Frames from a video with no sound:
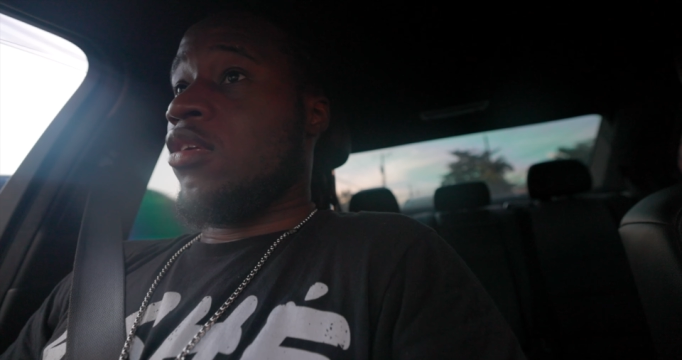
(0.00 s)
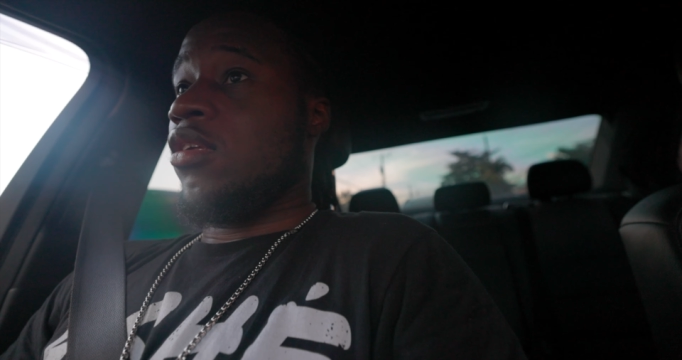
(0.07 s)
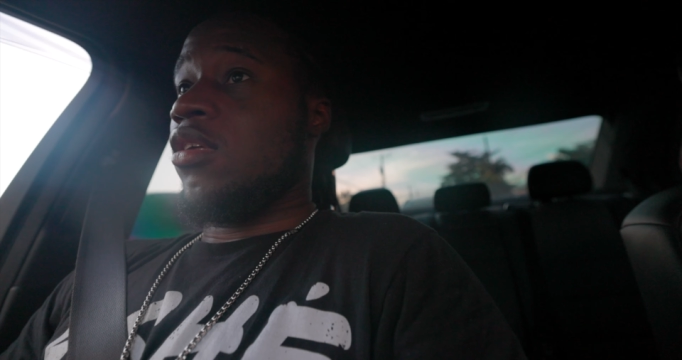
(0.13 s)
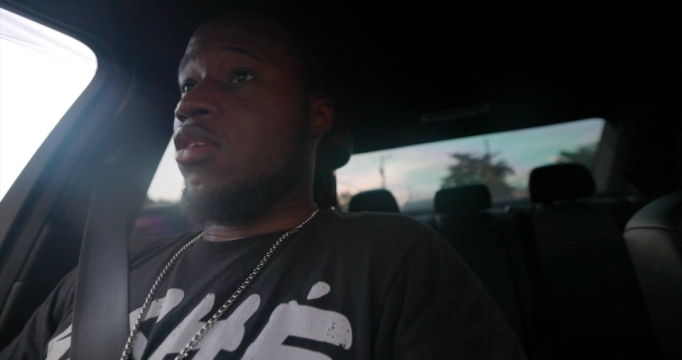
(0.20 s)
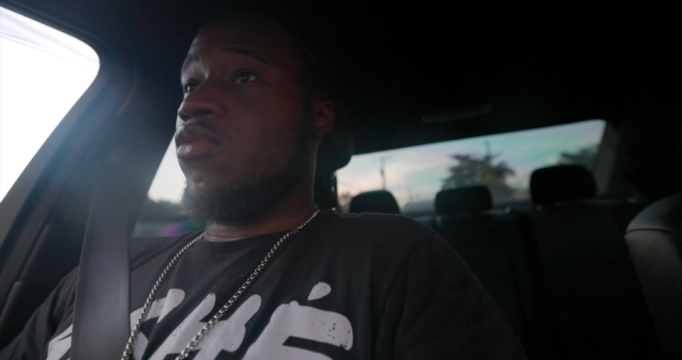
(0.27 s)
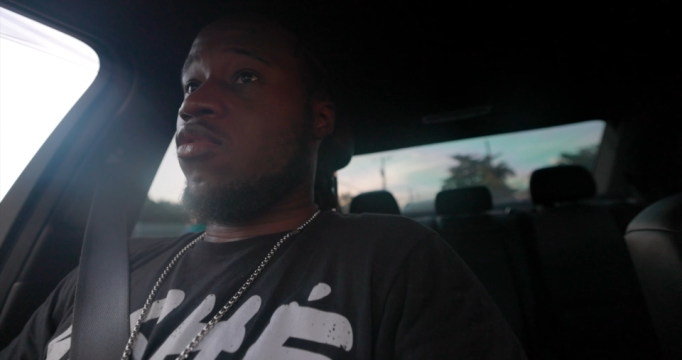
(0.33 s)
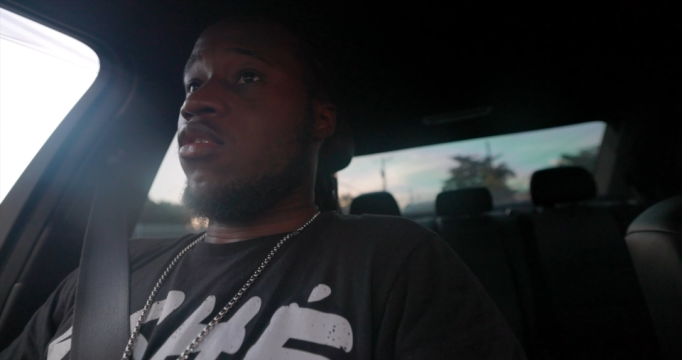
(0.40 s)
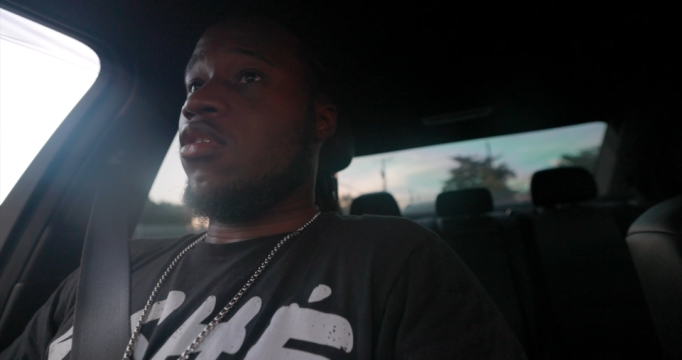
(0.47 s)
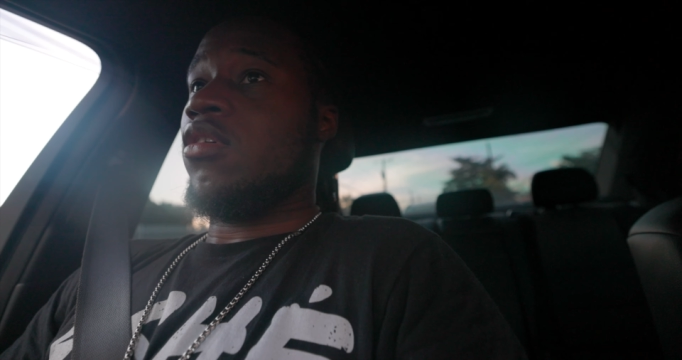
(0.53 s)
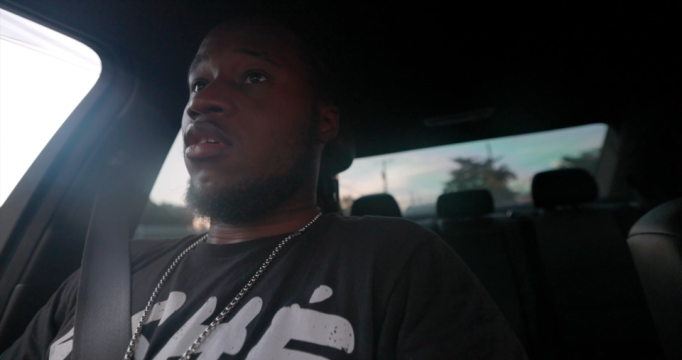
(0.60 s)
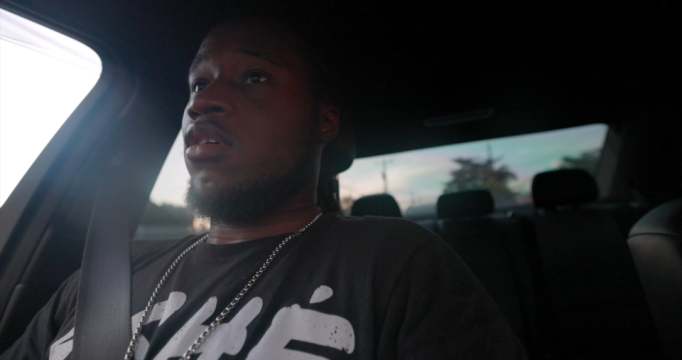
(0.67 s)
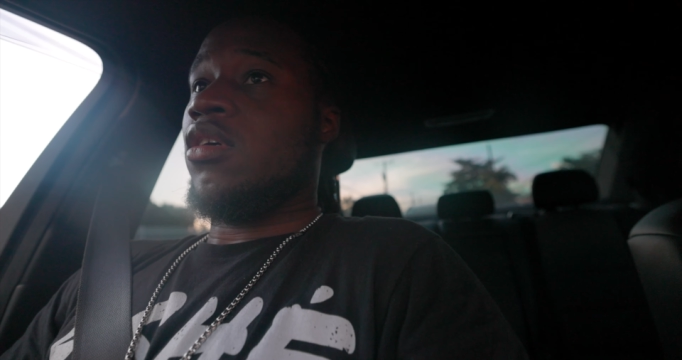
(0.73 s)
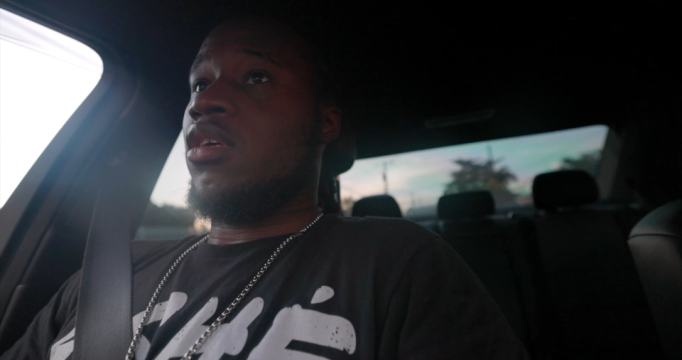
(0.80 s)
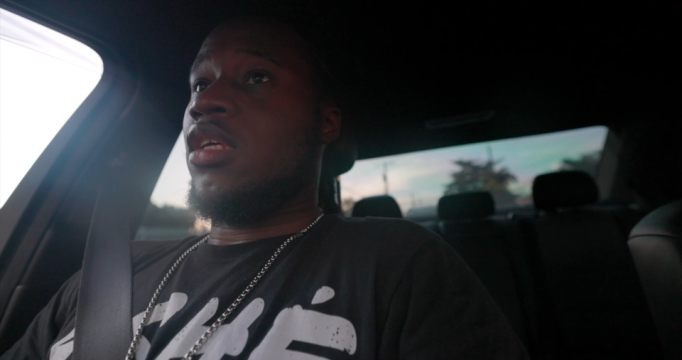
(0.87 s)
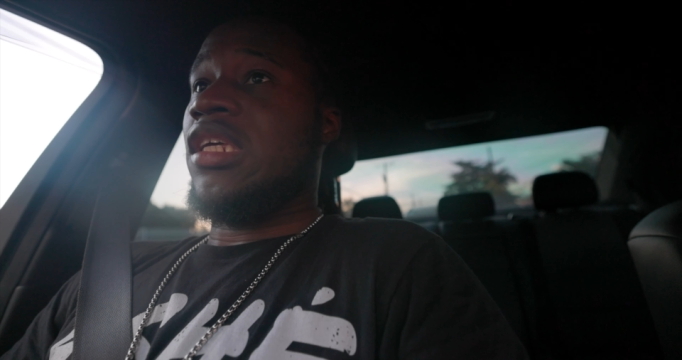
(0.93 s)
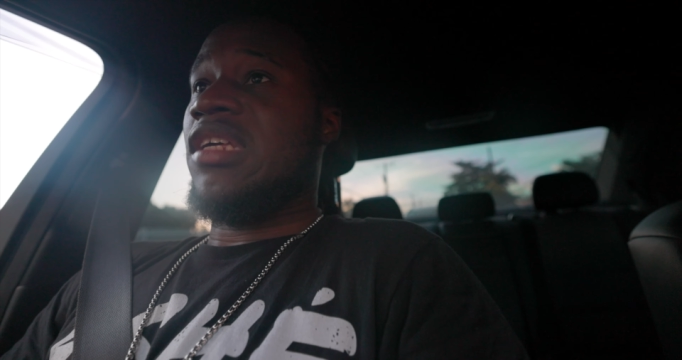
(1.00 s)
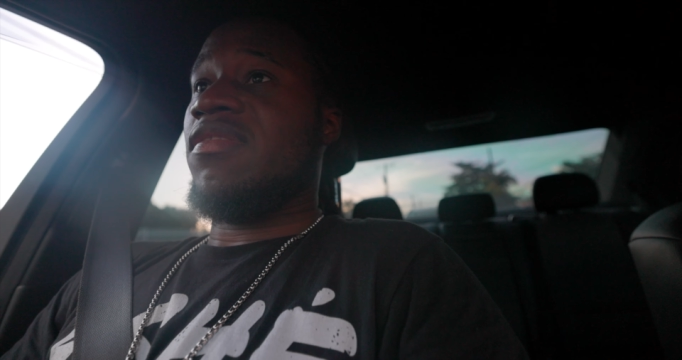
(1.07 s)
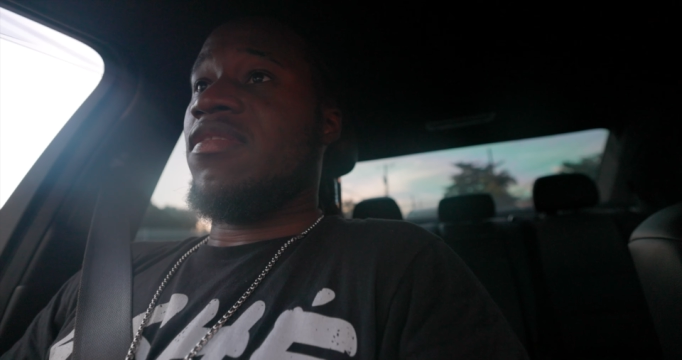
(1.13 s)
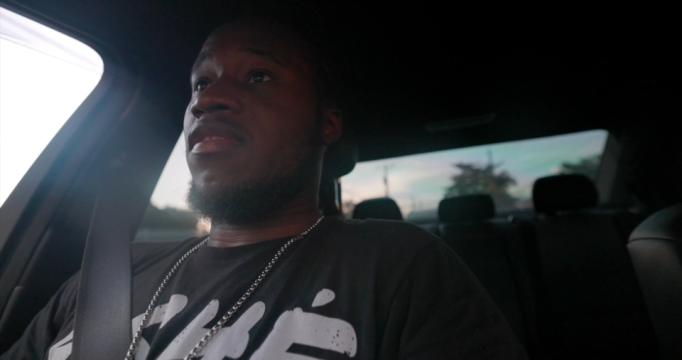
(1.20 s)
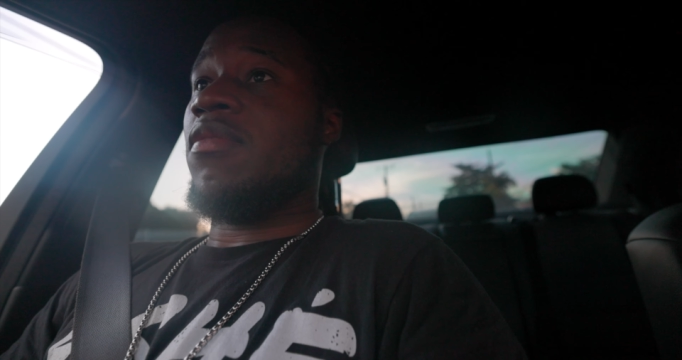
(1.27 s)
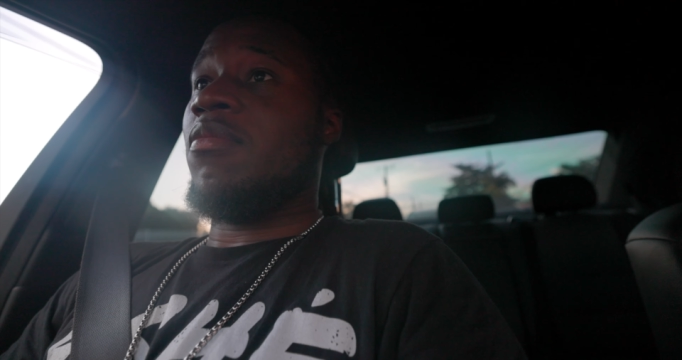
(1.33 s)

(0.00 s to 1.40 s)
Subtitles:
You know? Even if you